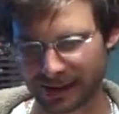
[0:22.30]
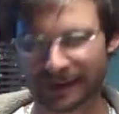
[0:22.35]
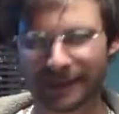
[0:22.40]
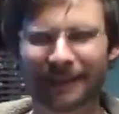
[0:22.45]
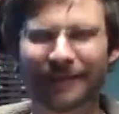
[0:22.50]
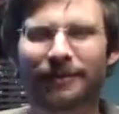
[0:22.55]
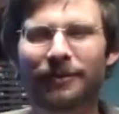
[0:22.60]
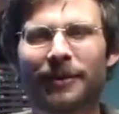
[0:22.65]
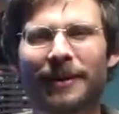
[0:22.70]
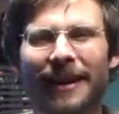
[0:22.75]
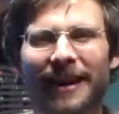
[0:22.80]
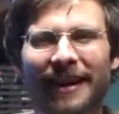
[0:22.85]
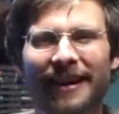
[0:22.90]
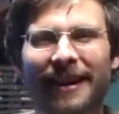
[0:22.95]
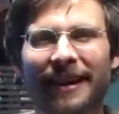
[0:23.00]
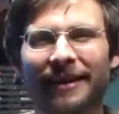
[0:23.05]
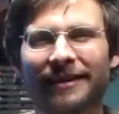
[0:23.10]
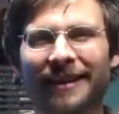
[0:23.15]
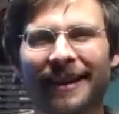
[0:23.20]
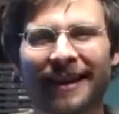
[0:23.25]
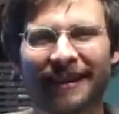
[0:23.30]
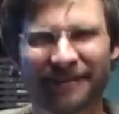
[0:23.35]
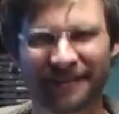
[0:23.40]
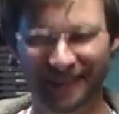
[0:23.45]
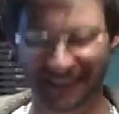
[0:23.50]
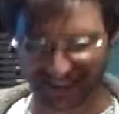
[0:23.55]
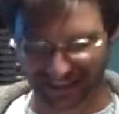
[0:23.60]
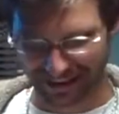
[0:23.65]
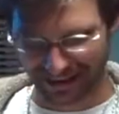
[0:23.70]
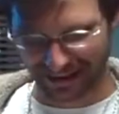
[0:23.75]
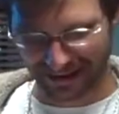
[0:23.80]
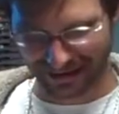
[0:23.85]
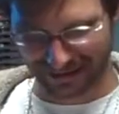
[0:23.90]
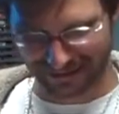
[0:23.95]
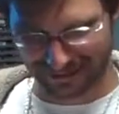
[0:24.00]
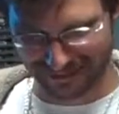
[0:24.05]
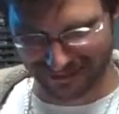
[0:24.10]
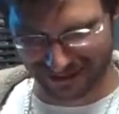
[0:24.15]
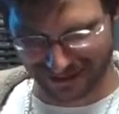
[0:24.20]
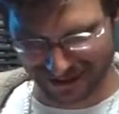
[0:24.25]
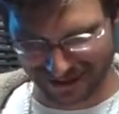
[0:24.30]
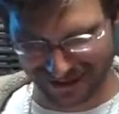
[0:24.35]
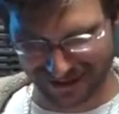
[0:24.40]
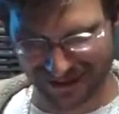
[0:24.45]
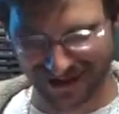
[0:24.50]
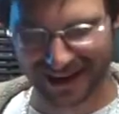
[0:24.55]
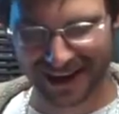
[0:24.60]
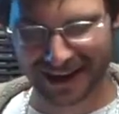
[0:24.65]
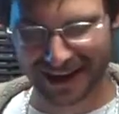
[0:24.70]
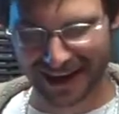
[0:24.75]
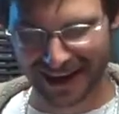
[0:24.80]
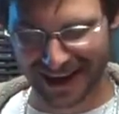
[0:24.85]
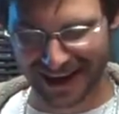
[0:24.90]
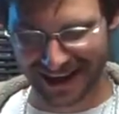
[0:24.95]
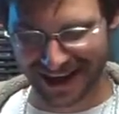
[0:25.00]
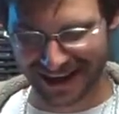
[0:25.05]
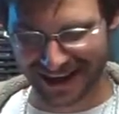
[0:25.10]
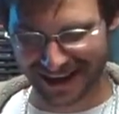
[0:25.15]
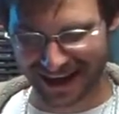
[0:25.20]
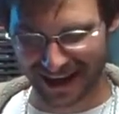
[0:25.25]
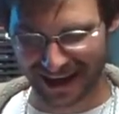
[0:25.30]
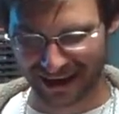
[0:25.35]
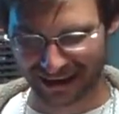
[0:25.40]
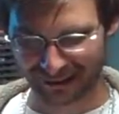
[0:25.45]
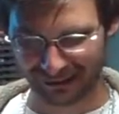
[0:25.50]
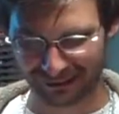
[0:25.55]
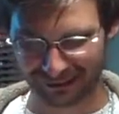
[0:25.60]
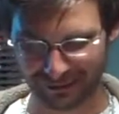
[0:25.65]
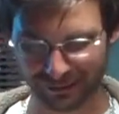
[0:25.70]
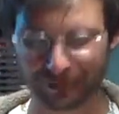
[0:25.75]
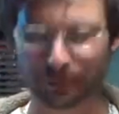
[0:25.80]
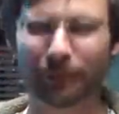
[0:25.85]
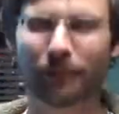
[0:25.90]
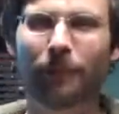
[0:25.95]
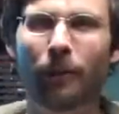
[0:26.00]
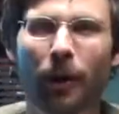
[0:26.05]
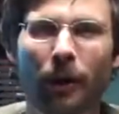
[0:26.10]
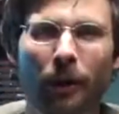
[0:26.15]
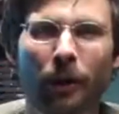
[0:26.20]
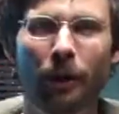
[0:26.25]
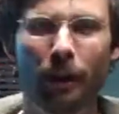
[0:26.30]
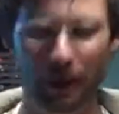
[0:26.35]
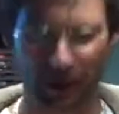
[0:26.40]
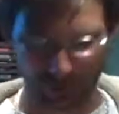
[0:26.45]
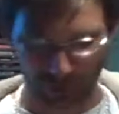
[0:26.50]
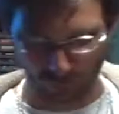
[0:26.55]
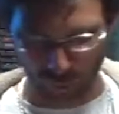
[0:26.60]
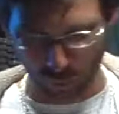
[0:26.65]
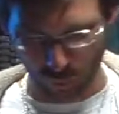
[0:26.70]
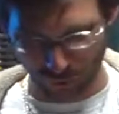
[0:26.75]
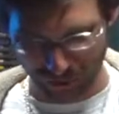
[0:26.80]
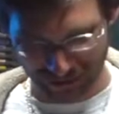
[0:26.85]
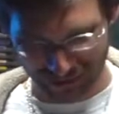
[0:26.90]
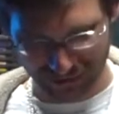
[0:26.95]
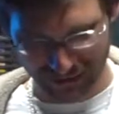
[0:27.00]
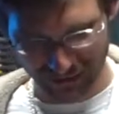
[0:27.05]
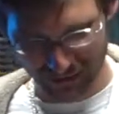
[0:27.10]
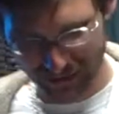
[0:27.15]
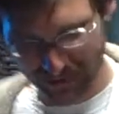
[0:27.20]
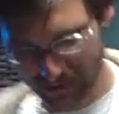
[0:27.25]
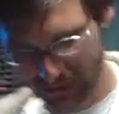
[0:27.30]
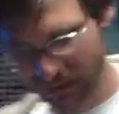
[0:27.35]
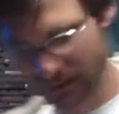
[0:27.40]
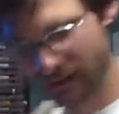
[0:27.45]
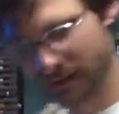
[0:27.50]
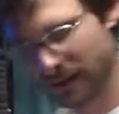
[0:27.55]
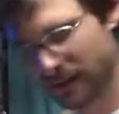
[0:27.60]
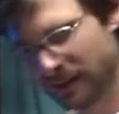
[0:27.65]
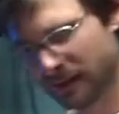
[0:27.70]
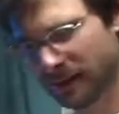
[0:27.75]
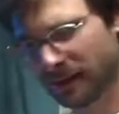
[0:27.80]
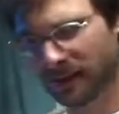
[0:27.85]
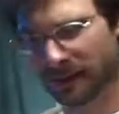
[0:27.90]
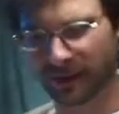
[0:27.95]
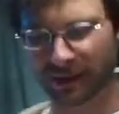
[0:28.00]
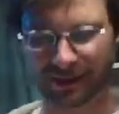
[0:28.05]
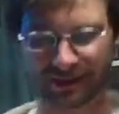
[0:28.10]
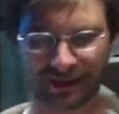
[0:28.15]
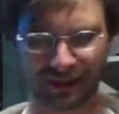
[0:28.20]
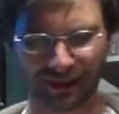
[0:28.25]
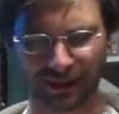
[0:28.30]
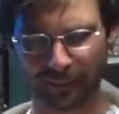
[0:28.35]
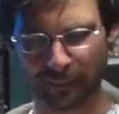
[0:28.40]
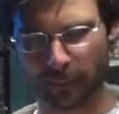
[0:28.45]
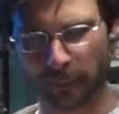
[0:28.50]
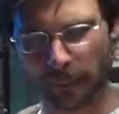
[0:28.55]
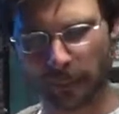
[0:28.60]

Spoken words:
That's what I have to say. Now, let's see.